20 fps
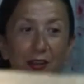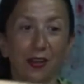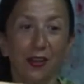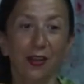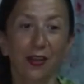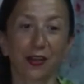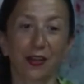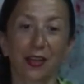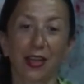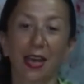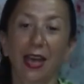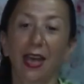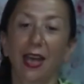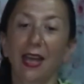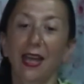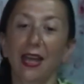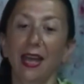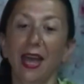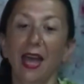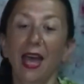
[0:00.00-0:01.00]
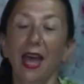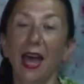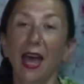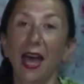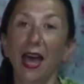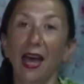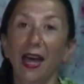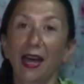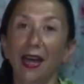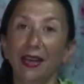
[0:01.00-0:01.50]
Okay,
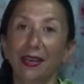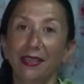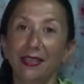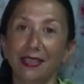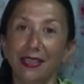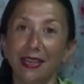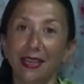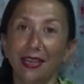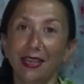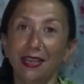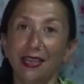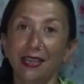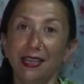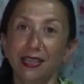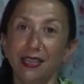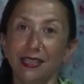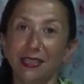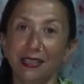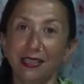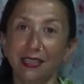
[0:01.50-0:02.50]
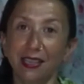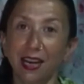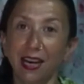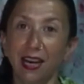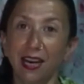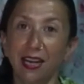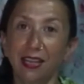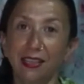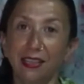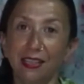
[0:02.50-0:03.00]
and
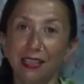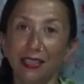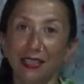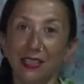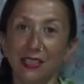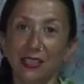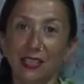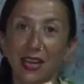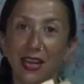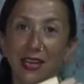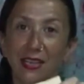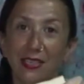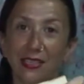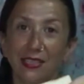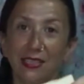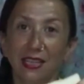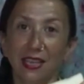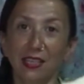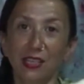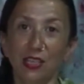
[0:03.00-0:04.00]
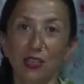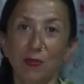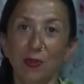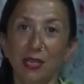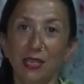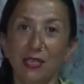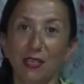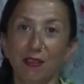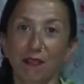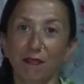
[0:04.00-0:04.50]
inside this 10
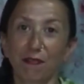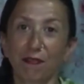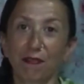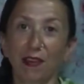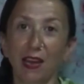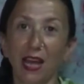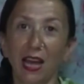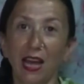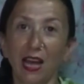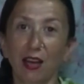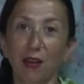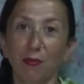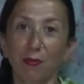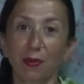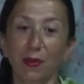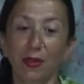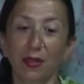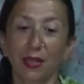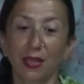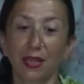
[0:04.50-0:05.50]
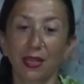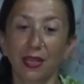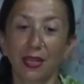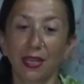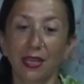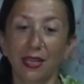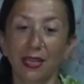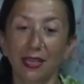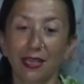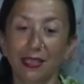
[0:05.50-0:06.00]
centimeter flap
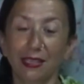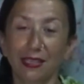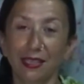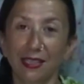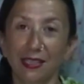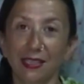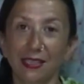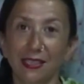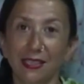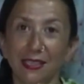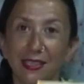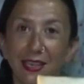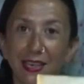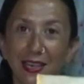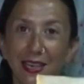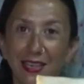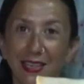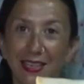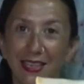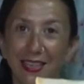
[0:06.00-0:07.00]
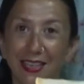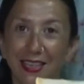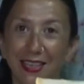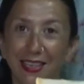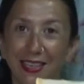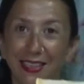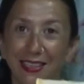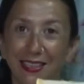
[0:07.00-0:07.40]
is inside here.